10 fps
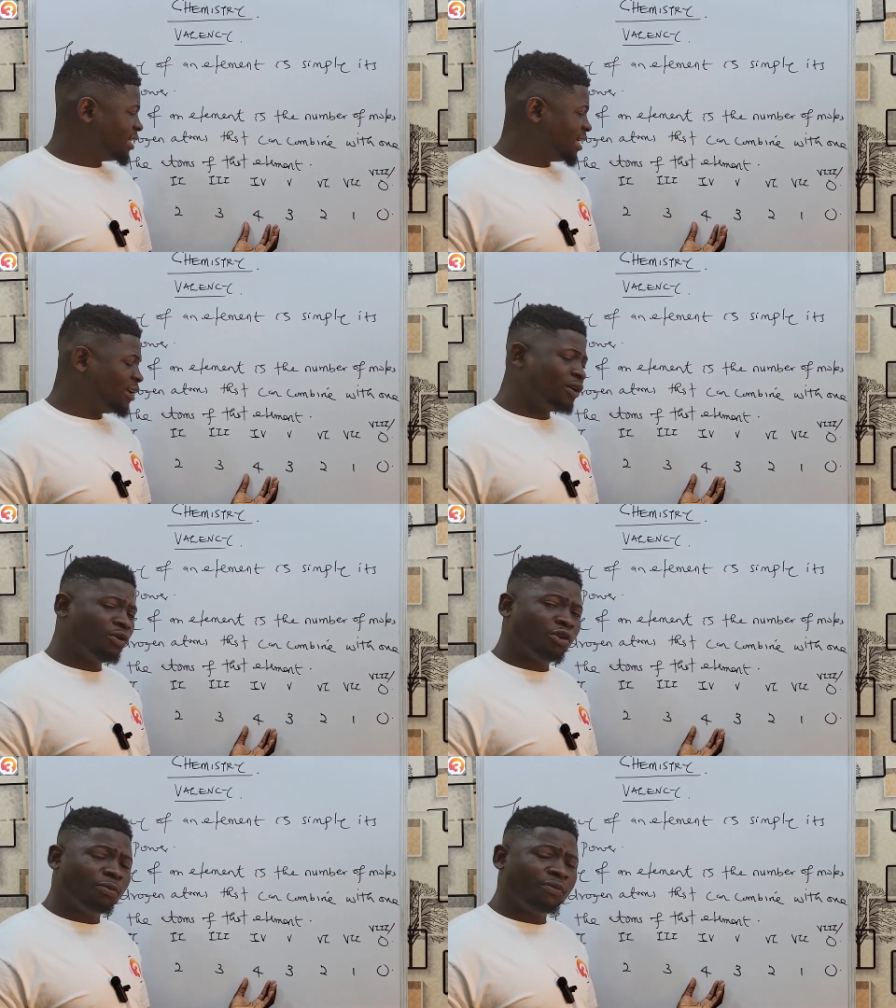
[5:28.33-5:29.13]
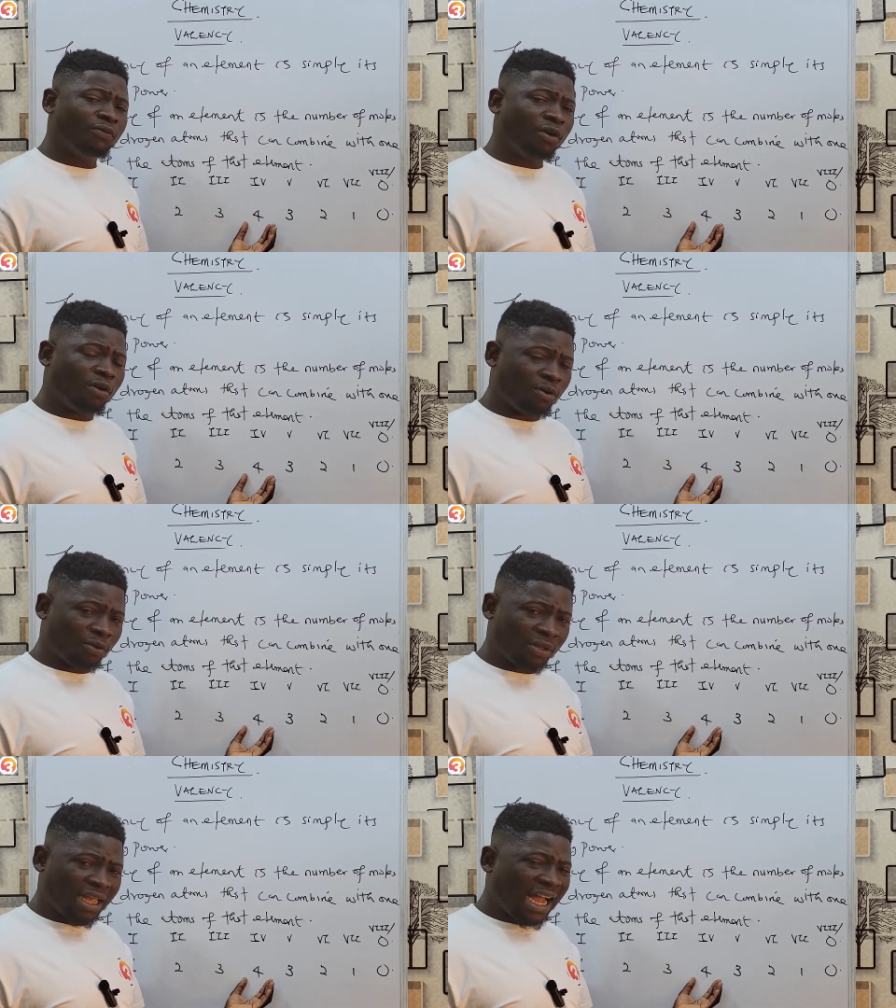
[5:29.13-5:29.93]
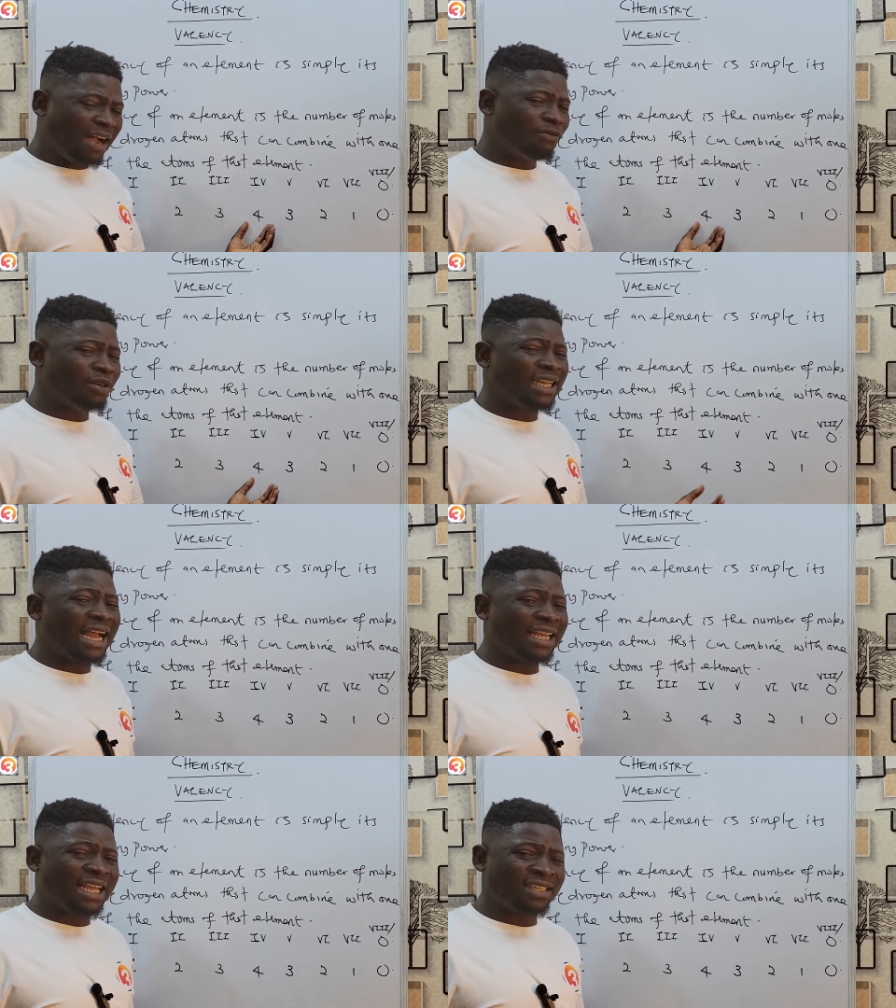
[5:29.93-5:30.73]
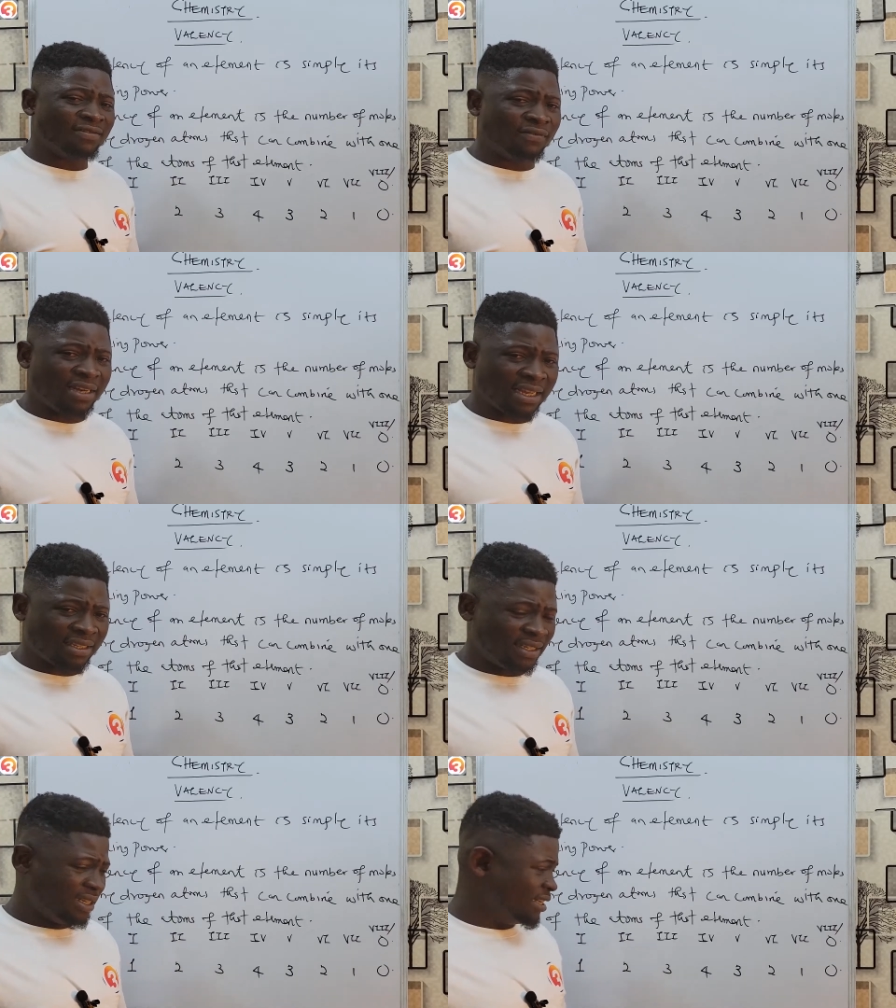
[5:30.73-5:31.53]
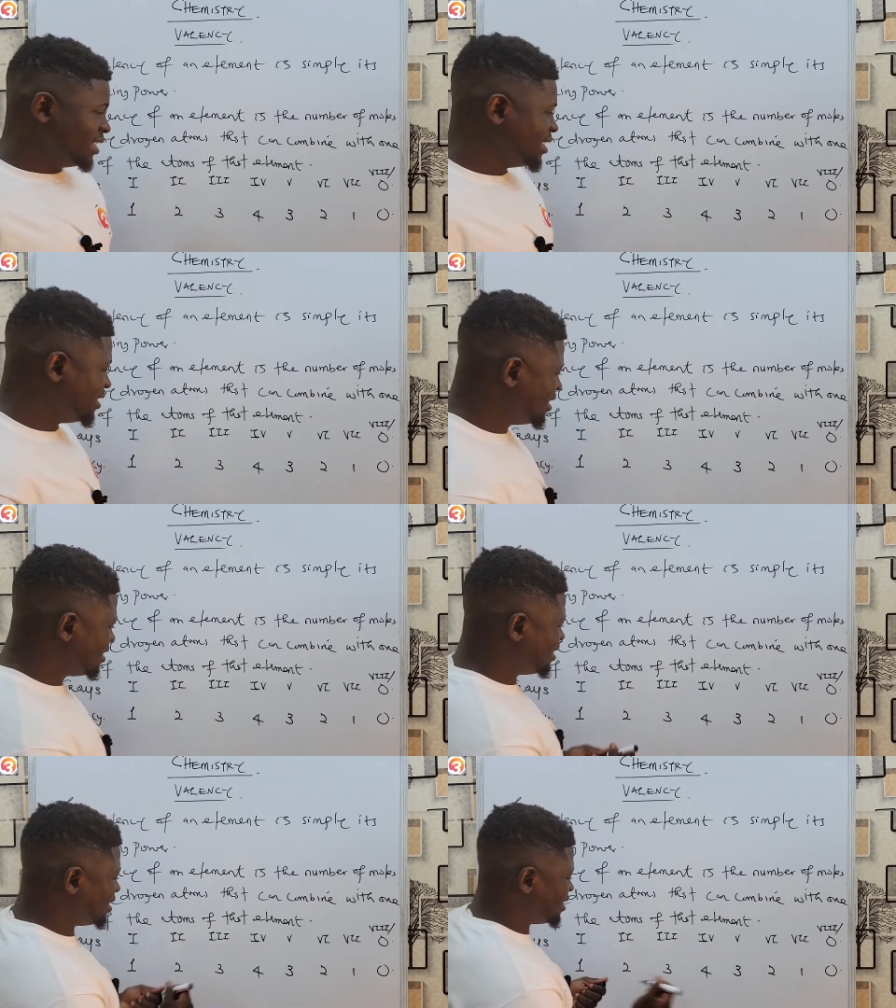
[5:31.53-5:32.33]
in group 4 have the highest valency this is